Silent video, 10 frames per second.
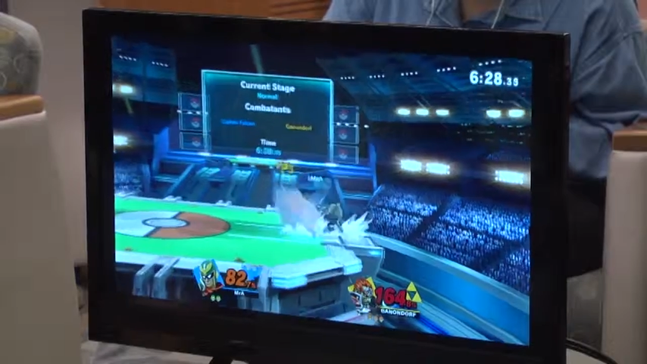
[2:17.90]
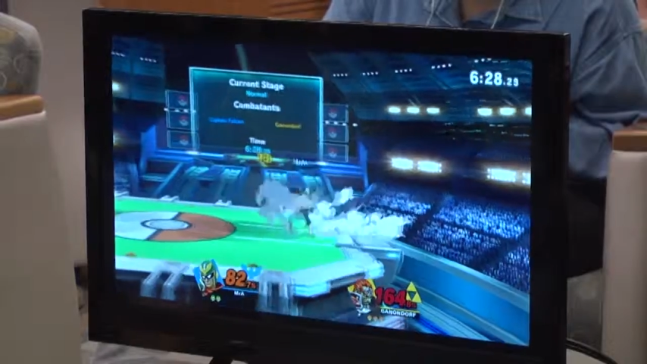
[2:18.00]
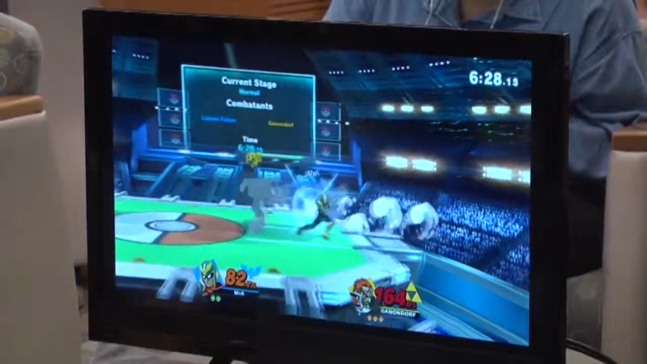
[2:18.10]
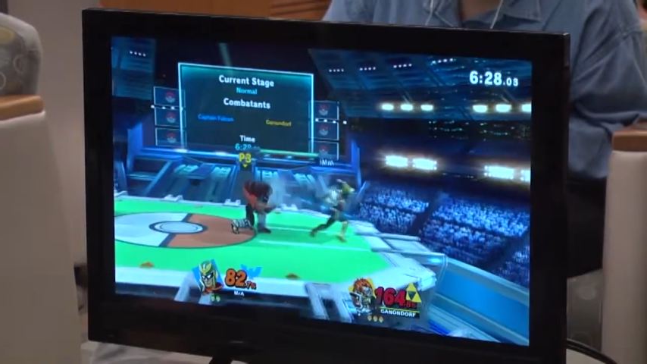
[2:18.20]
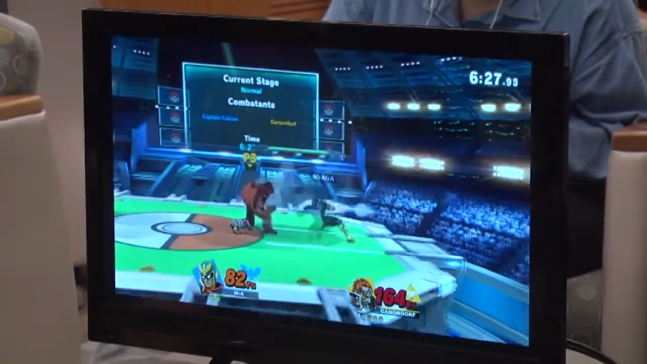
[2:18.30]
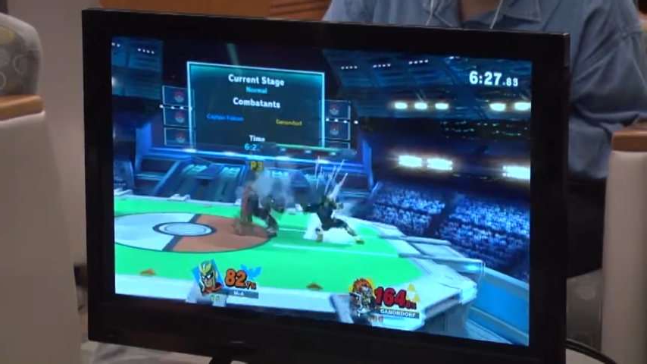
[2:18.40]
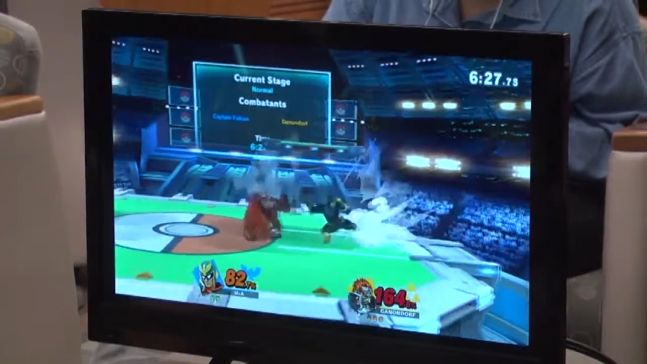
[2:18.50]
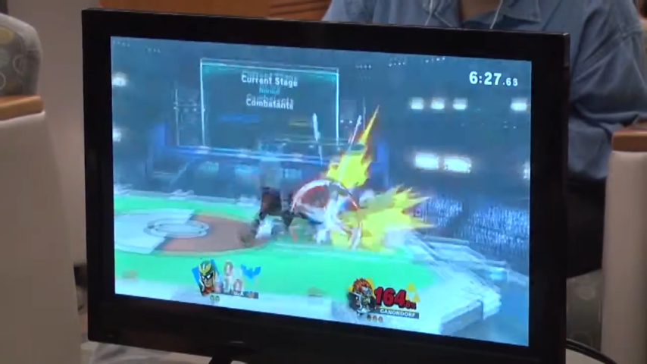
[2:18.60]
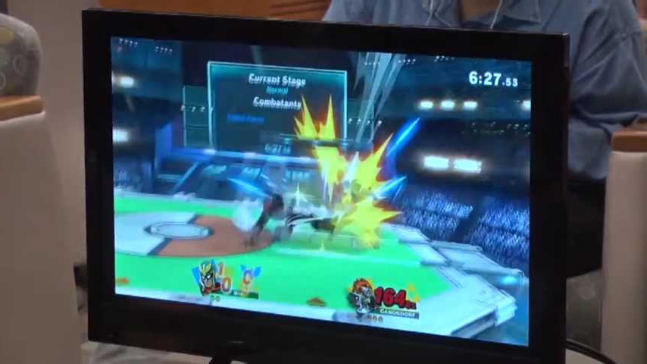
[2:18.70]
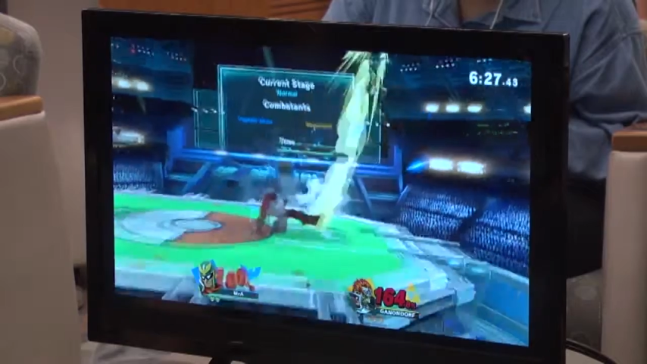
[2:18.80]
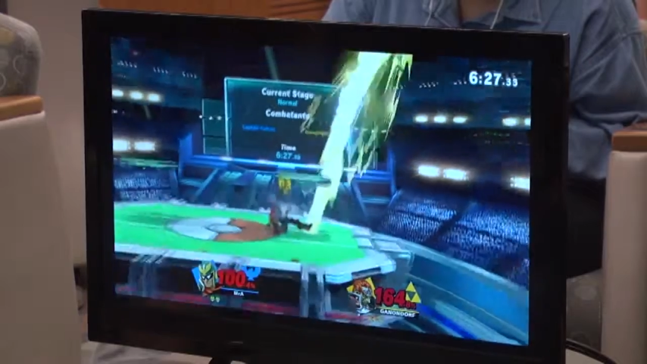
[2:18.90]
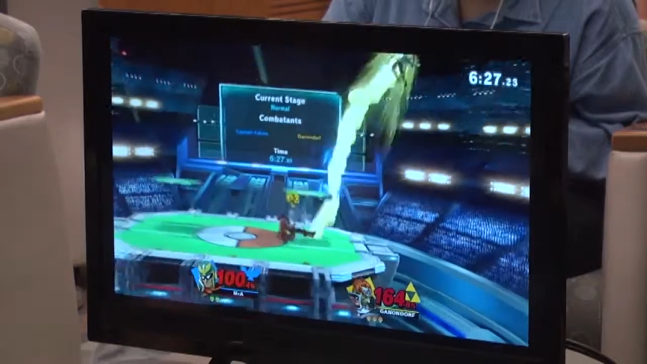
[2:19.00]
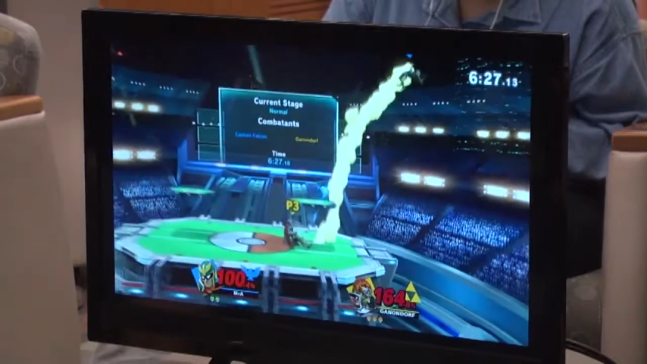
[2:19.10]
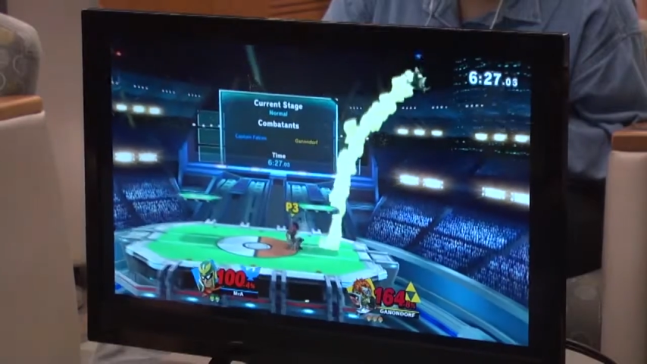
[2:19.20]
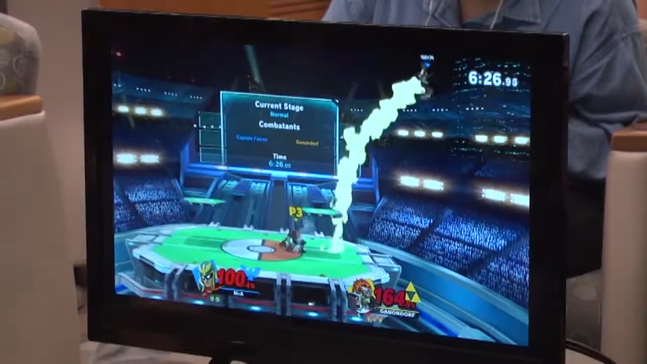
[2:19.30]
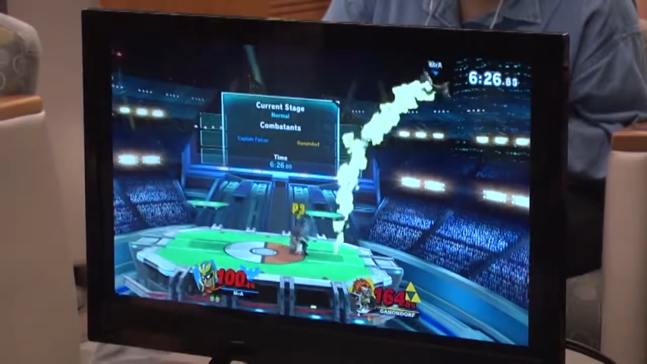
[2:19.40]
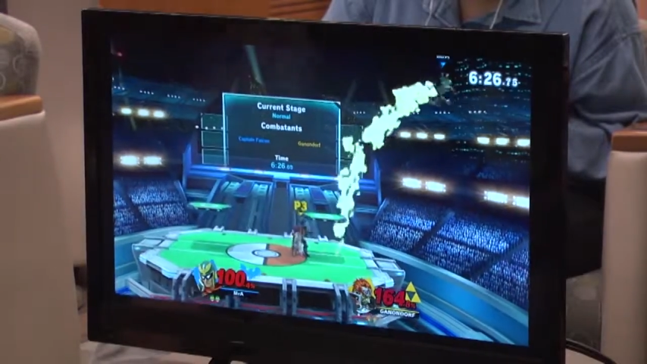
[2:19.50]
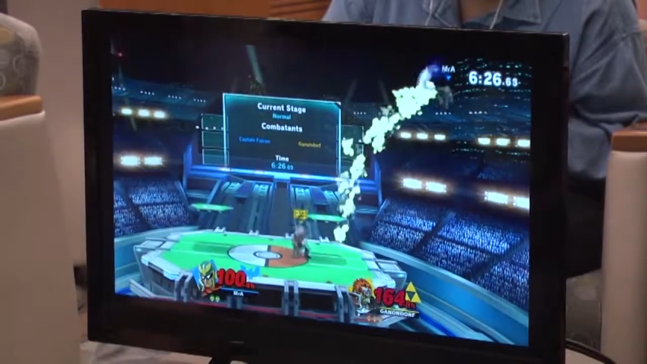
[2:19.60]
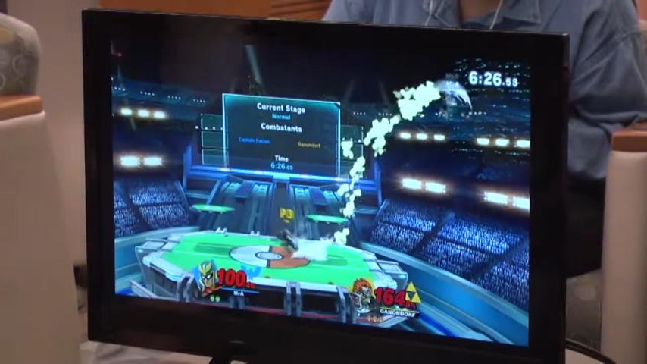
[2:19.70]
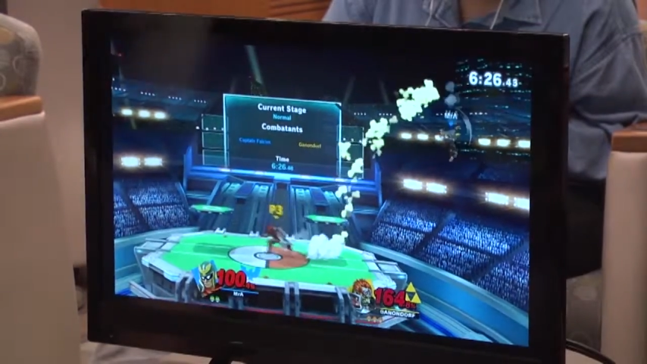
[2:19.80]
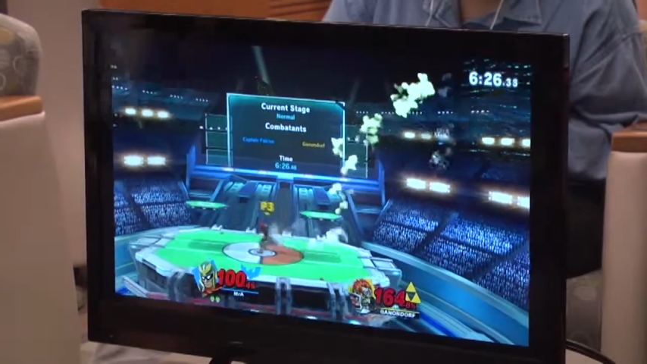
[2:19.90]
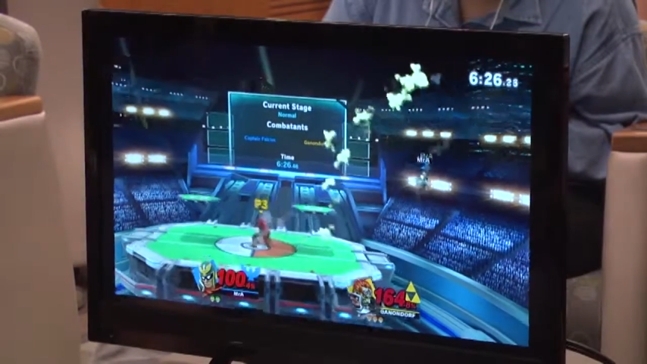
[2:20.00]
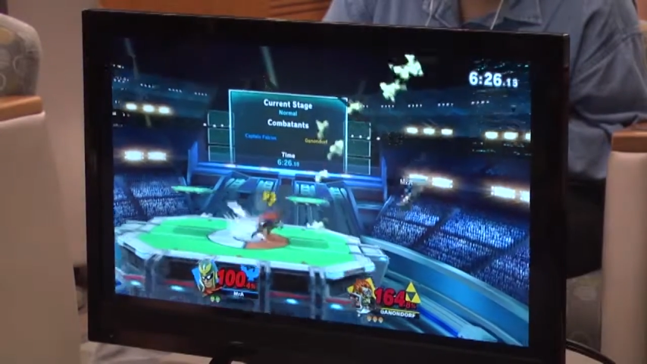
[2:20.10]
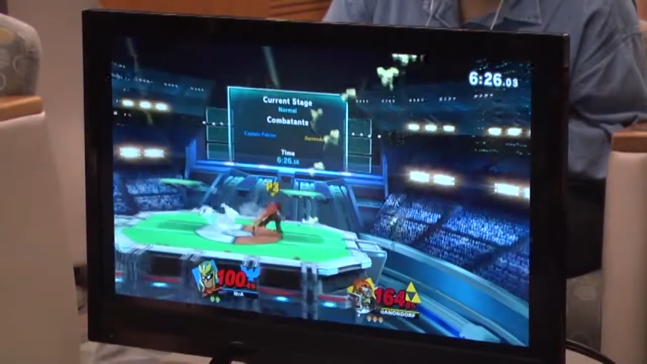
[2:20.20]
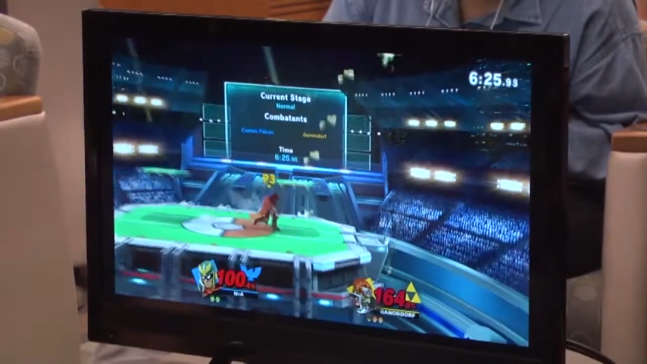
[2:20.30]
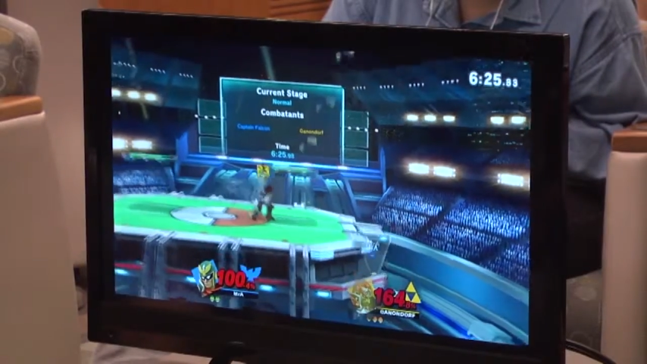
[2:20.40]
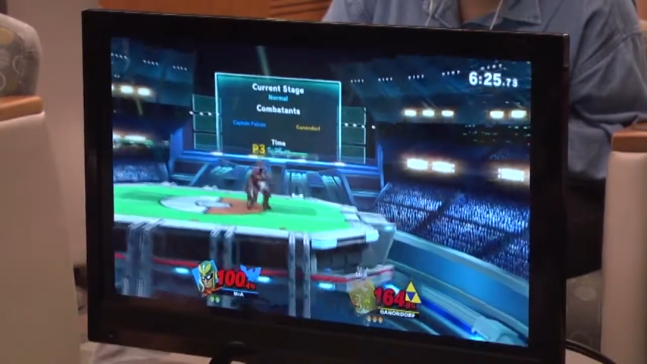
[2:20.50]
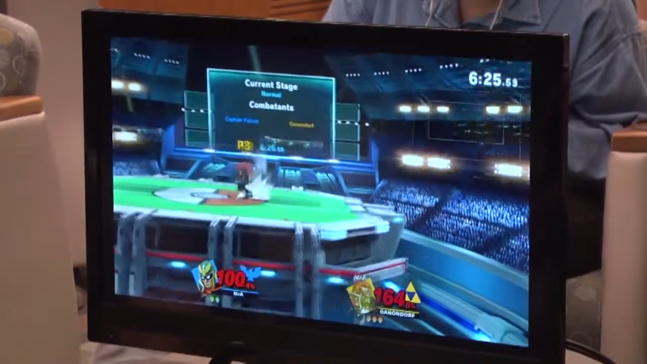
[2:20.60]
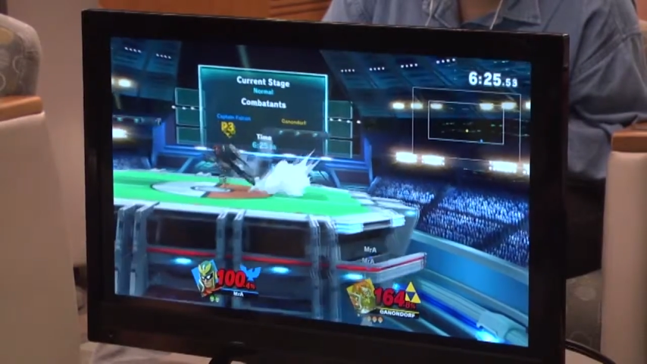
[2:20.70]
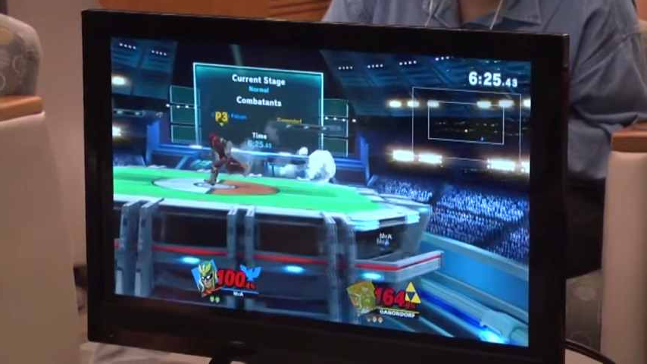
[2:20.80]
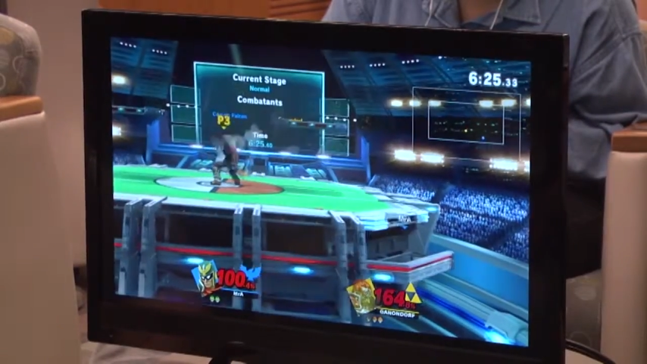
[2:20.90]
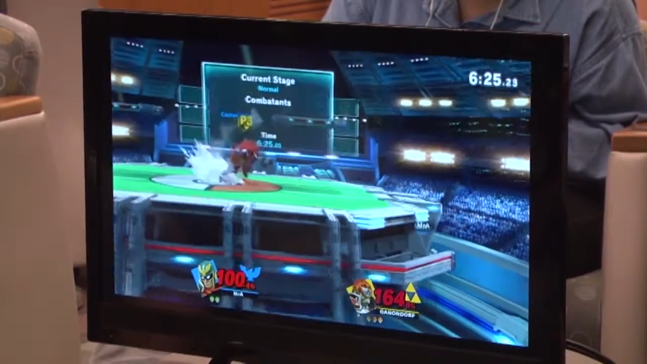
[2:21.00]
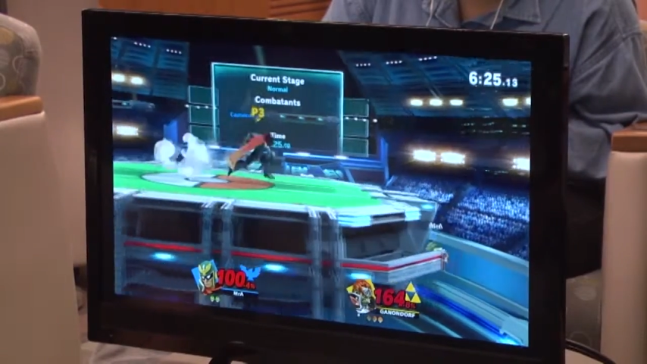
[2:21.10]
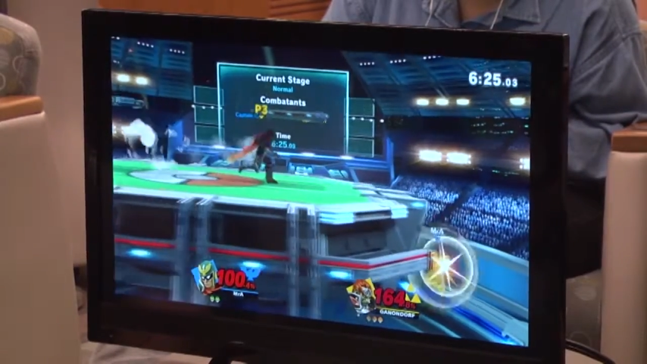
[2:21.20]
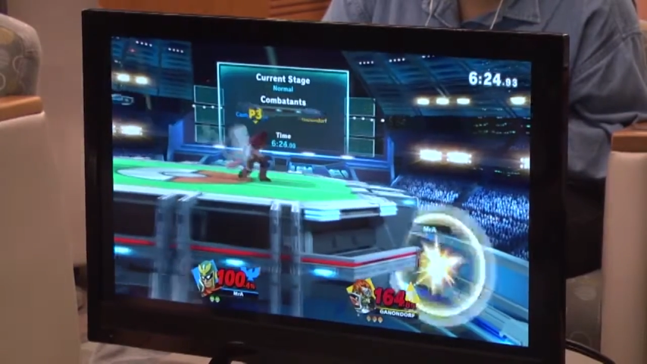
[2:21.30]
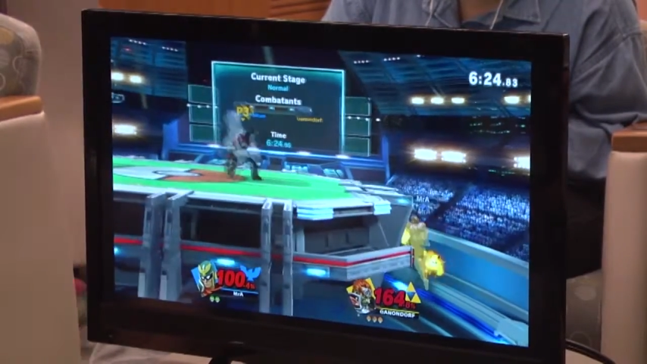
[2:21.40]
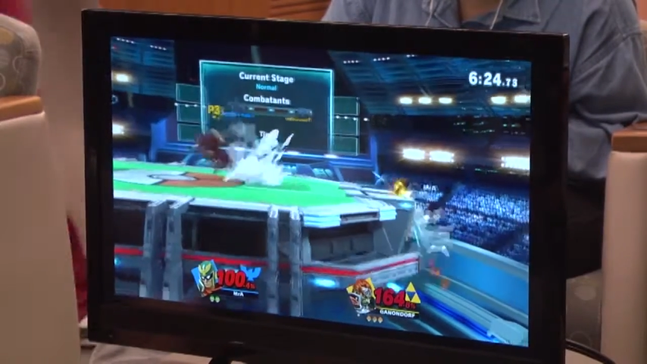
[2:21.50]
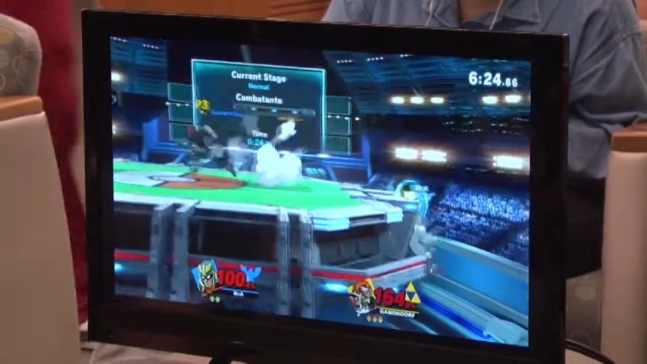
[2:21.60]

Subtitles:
[unreadable: no face in view]